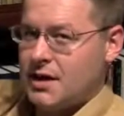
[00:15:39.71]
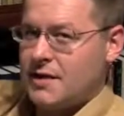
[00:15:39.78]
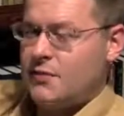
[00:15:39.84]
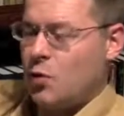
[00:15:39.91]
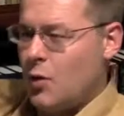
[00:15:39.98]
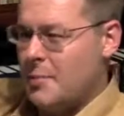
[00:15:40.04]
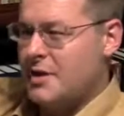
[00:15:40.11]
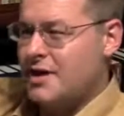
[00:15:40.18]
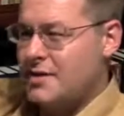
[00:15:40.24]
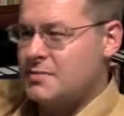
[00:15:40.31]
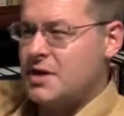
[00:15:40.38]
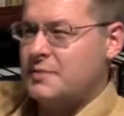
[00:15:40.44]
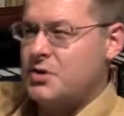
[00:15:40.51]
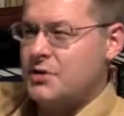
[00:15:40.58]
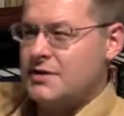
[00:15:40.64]
If a woman
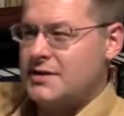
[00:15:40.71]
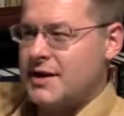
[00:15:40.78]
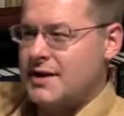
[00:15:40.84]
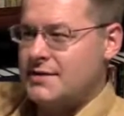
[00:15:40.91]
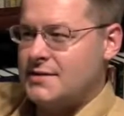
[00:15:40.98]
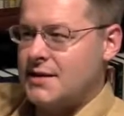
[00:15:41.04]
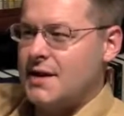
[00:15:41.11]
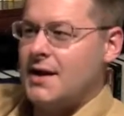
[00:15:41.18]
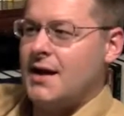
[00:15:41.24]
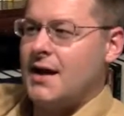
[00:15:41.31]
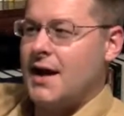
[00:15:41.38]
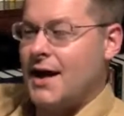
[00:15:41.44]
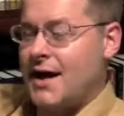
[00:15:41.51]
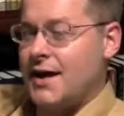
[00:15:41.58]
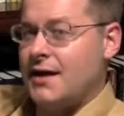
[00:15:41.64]
comes up to you and says,
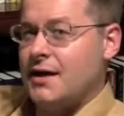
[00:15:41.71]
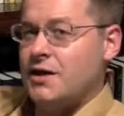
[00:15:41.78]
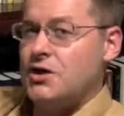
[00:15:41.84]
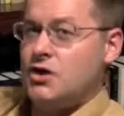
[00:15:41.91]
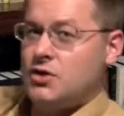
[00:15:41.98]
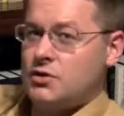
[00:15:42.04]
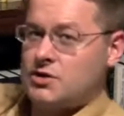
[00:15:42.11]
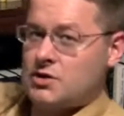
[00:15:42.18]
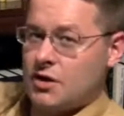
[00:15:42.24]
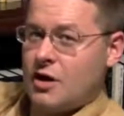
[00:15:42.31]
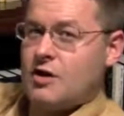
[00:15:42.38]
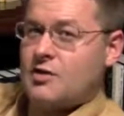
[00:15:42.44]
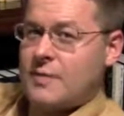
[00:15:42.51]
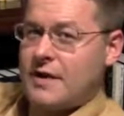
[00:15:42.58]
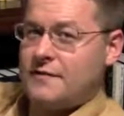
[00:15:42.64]
Hi, you
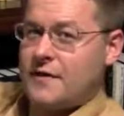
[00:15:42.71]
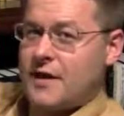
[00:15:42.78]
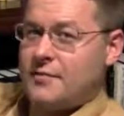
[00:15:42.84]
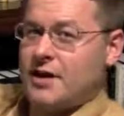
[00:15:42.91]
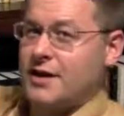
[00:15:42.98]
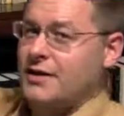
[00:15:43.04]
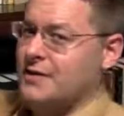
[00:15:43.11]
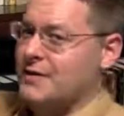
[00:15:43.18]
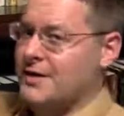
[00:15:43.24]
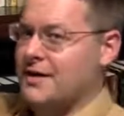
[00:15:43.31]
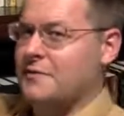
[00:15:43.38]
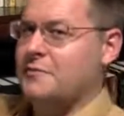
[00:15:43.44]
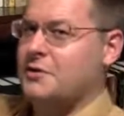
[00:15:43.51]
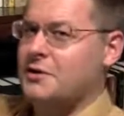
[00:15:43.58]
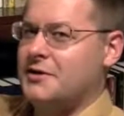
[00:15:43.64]
slaughtered my family.
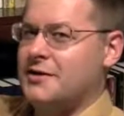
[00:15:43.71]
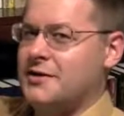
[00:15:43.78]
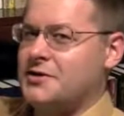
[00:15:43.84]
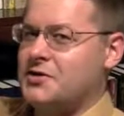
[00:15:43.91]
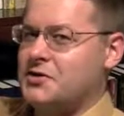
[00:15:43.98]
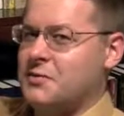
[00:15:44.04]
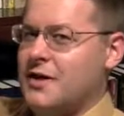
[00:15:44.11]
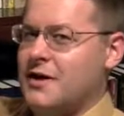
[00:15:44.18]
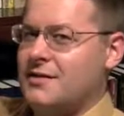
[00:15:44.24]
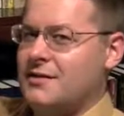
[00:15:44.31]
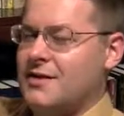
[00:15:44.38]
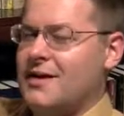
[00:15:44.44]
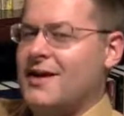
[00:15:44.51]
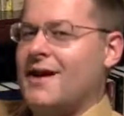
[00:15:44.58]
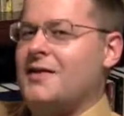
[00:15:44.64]
Care for a delicious
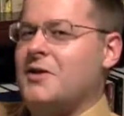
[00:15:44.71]
meal?